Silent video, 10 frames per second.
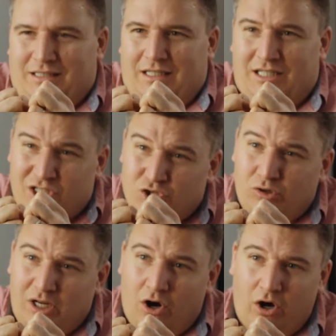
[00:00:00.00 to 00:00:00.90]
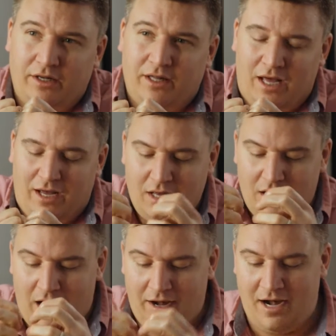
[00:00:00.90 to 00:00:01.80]
because it's really hot in there.
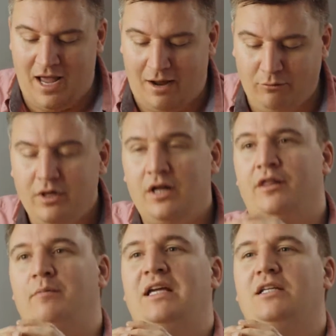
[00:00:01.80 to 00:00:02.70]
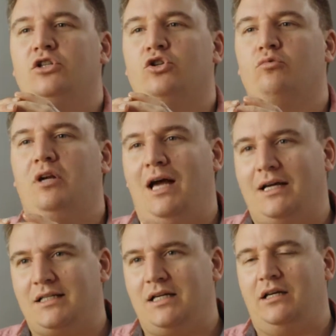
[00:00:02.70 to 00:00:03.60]
And now the meat is just
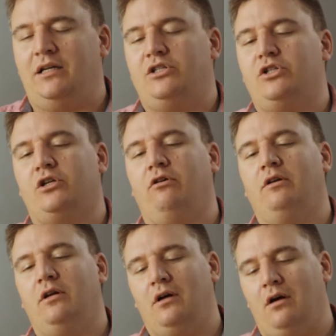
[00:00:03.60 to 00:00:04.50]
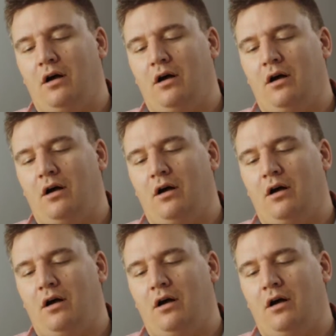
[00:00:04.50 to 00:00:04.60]
relaxing and it's just going, oh.